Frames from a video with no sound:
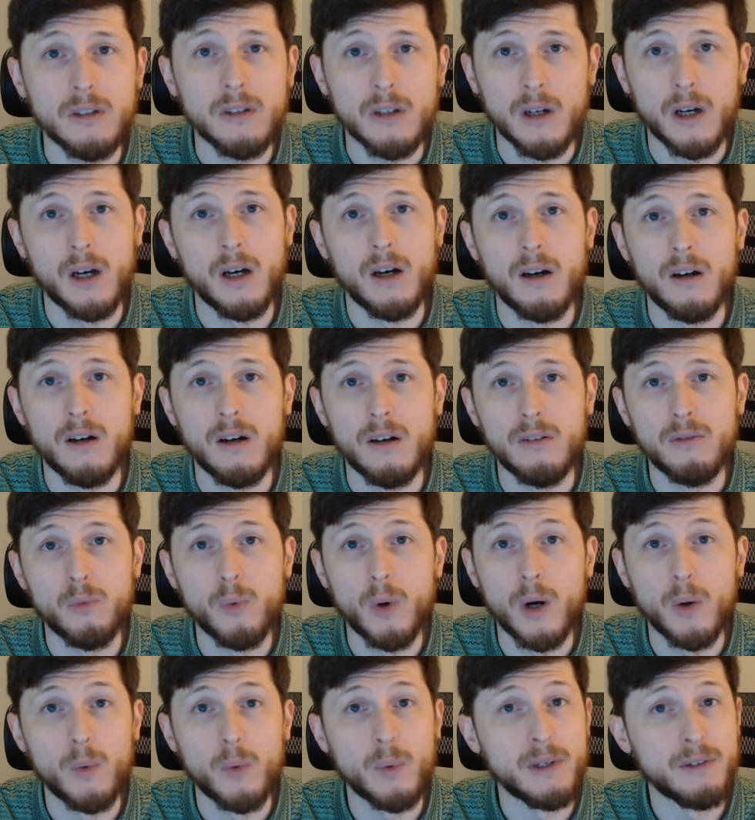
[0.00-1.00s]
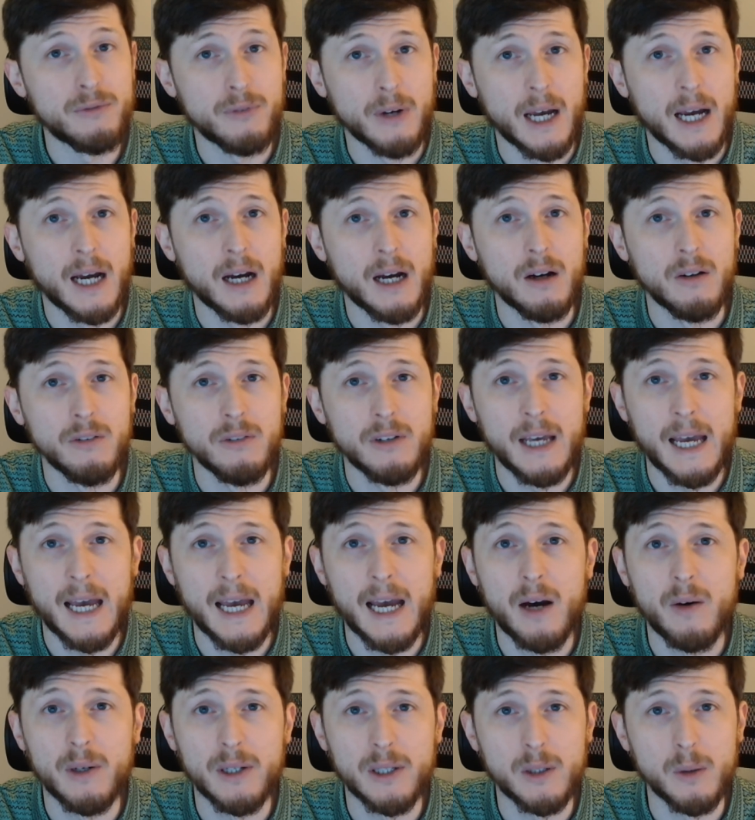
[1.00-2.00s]
of what we found,
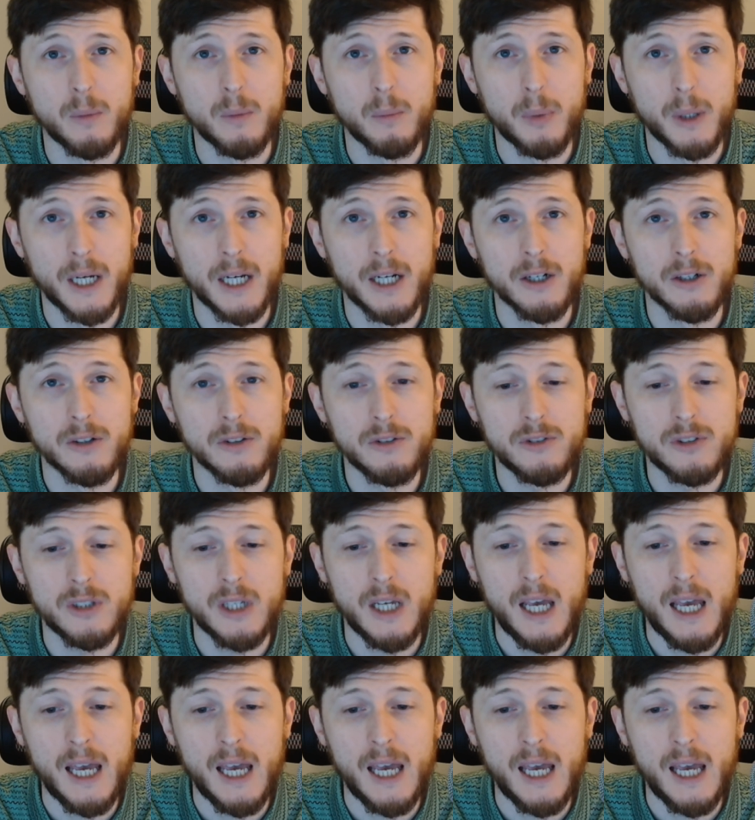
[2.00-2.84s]
how it compares,